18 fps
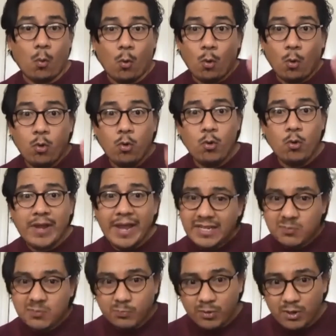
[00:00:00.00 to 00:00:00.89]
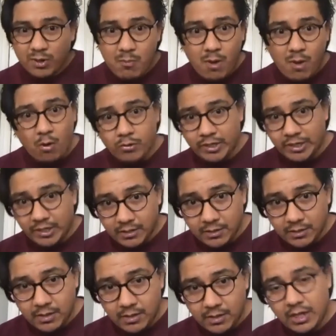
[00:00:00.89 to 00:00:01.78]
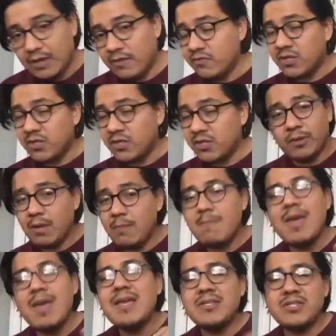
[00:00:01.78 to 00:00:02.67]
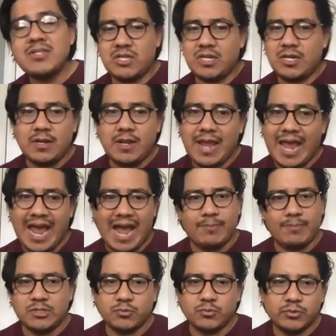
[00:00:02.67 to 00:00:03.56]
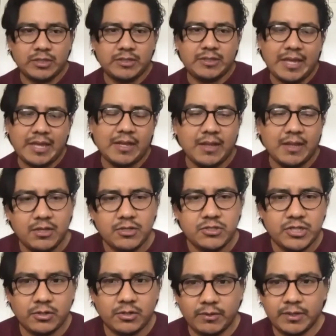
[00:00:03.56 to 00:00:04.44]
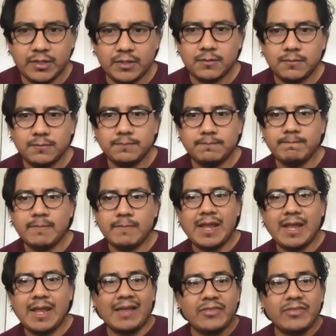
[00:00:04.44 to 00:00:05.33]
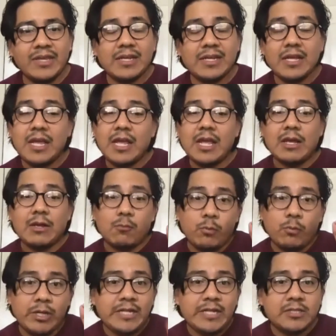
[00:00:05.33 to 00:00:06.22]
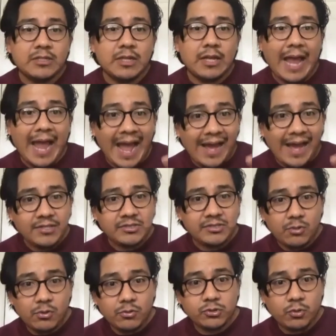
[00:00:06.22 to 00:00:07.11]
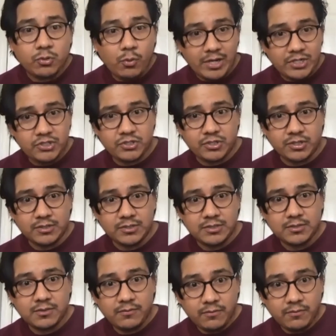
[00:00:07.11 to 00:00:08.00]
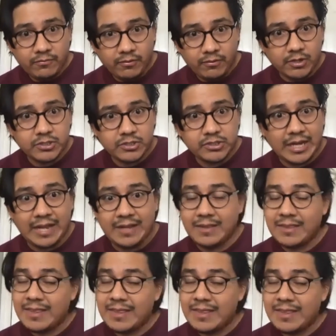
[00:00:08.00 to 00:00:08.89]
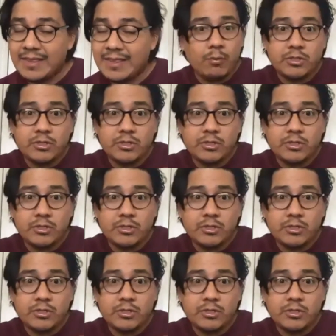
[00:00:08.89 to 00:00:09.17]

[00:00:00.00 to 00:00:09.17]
Who gets promoted if something amazing happens with the data that you generated? I think we need to ask those questions first, and that's how we